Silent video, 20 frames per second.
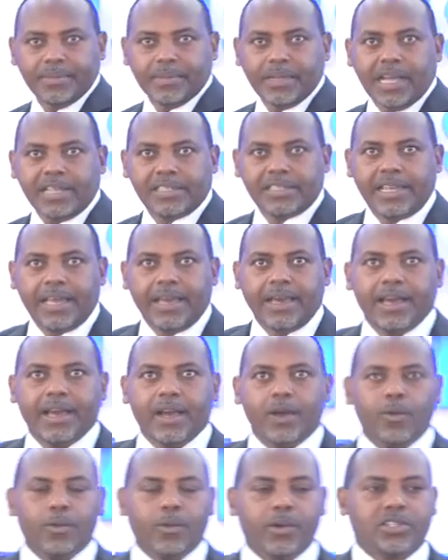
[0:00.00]
I say,
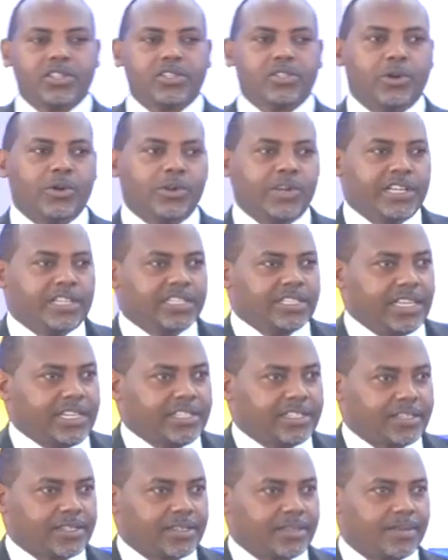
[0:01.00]
what story is
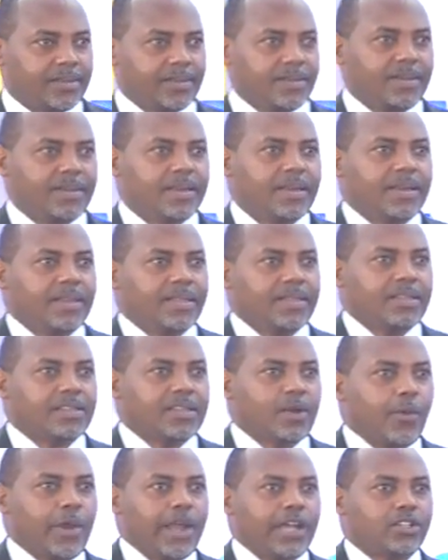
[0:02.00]
this? They
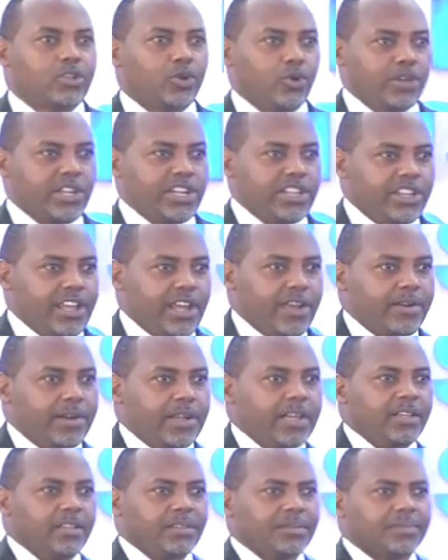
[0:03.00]
say, we are told in Nyeri